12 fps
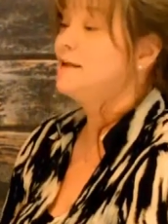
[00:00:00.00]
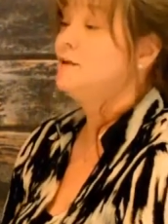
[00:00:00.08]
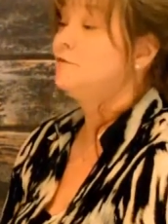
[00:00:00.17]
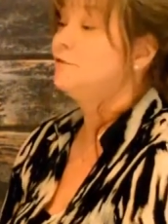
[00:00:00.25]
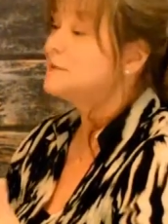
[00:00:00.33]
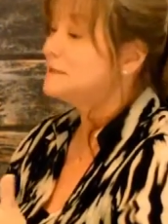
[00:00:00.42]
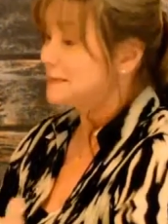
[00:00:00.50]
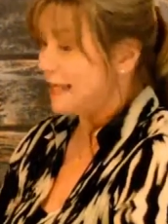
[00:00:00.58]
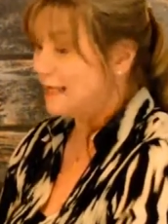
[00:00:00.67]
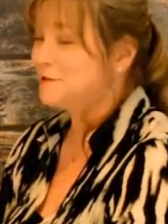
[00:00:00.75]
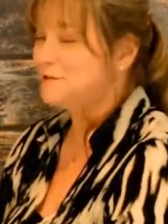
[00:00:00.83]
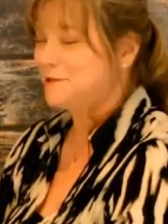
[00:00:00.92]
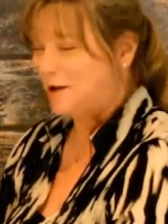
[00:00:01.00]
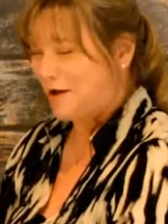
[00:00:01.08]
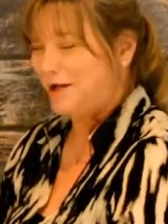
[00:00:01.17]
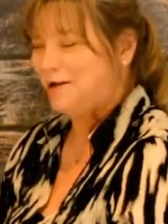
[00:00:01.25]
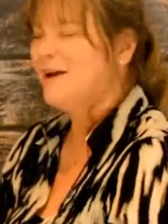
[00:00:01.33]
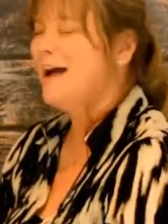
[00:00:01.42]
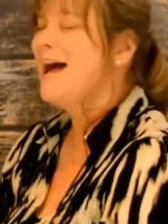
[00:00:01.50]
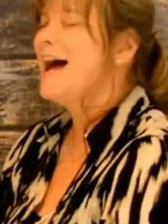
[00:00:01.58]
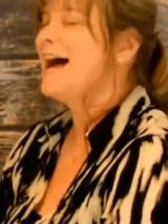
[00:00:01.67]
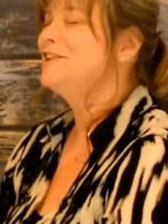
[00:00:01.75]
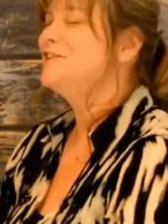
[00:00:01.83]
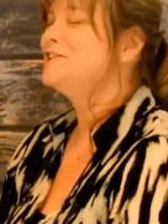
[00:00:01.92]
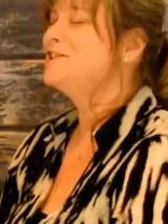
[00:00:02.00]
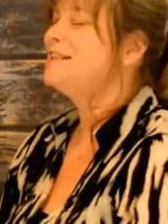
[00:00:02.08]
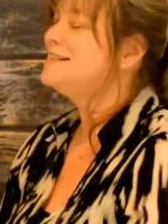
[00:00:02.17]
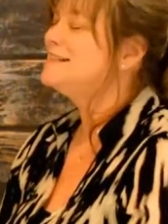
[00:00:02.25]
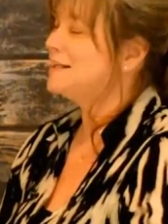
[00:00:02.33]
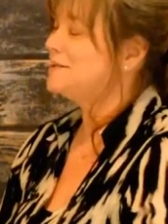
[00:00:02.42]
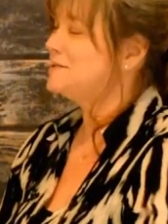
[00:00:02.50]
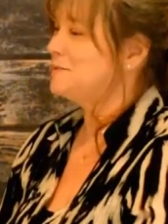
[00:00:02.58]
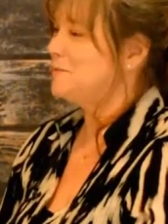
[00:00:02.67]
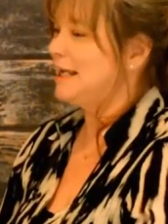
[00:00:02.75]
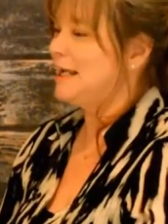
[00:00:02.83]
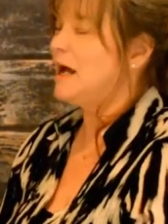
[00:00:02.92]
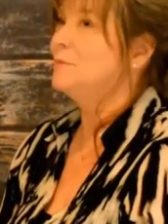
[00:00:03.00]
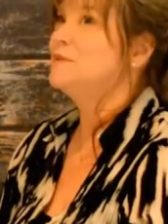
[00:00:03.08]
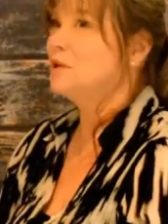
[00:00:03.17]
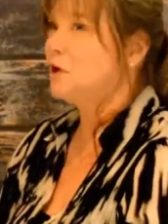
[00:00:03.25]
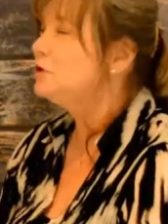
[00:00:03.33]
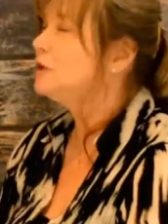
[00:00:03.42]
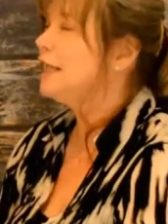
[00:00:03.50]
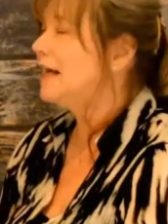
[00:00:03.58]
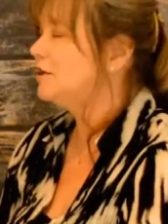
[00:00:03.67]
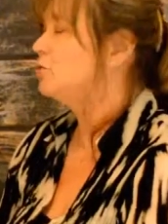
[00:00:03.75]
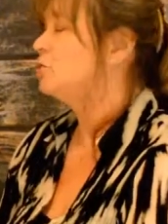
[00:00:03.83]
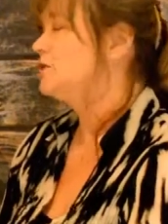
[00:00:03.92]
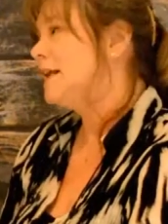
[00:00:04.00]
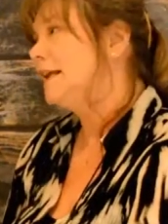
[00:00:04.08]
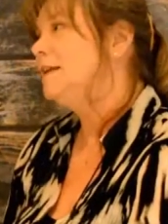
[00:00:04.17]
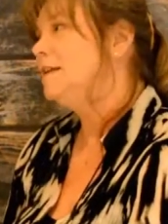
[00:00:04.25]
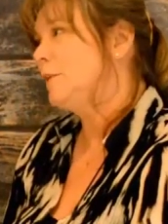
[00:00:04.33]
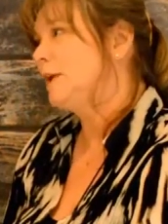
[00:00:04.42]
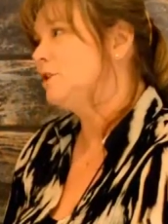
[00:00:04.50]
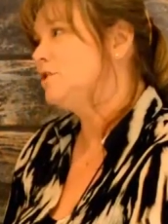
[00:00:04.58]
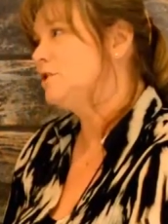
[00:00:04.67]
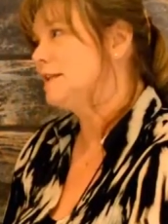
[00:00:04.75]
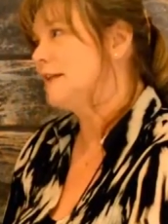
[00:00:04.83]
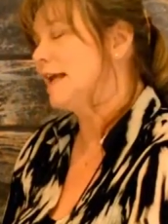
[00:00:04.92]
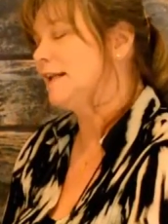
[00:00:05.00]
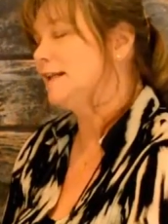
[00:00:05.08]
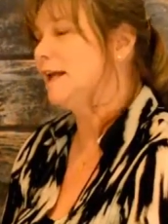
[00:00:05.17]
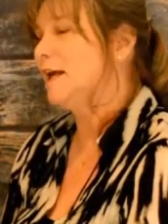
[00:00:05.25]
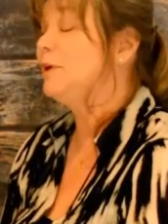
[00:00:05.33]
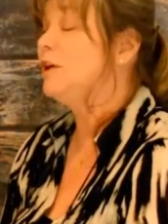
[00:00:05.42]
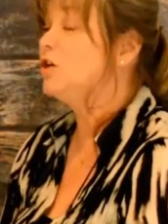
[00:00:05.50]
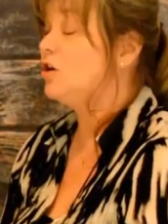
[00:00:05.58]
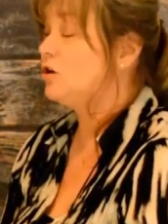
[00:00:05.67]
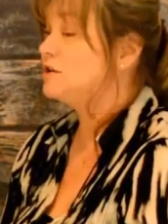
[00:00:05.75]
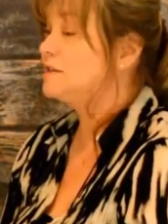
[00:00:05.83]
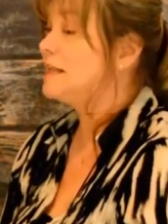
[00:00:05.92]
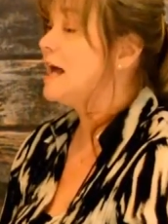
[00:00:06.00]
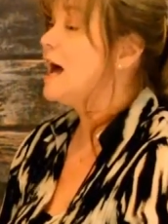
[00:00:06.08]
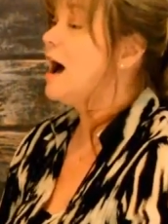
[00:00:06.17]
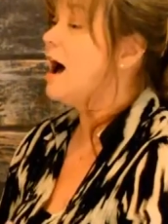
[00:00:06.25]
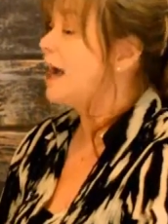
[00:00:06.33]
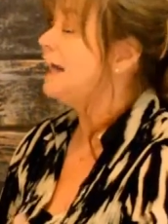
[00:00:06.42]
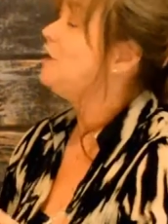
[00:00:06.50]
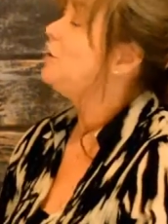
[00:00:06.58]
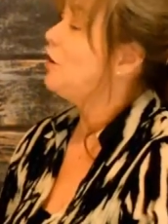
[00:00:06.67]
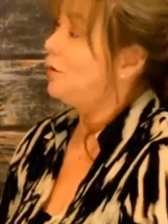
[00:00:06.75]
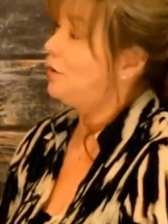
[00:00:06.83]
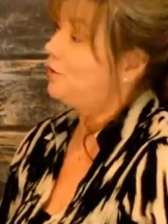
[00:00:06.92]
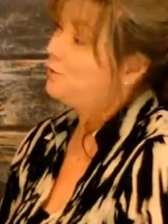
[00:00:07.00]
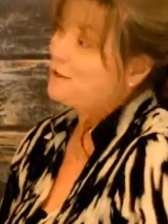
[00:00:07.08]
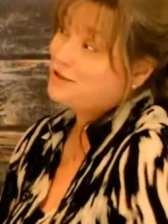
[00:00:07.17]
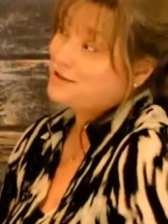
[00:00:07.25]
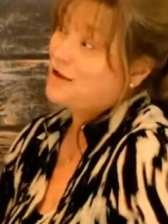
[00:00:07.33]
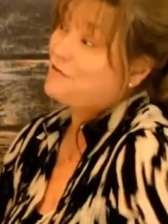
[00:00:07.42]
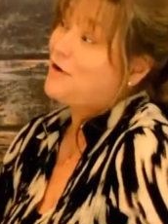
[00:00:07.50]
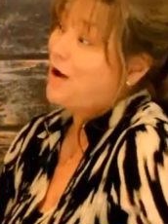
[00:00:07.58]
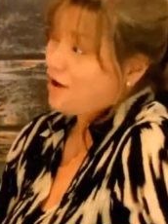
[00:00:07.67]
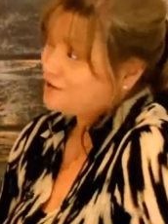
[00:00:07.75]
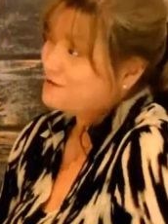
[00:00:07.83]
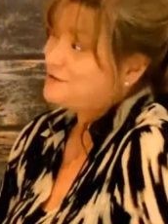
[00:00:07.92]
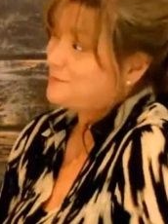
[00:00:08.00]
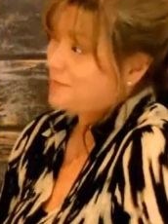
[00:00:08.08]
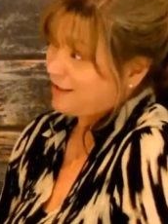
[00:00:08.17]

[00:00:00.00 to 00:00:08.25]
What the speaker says: for the second time, and she said to me, I'm so glad you're taking the pictures again, Claire, because I know, because I've asked my